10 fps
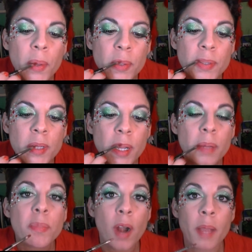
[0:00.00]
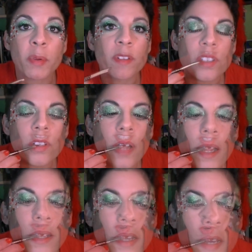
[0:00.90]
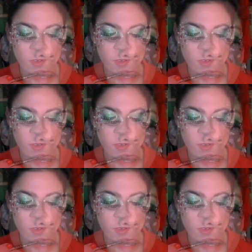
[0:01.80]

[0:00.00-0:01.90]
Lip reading: using a primer is a good idea.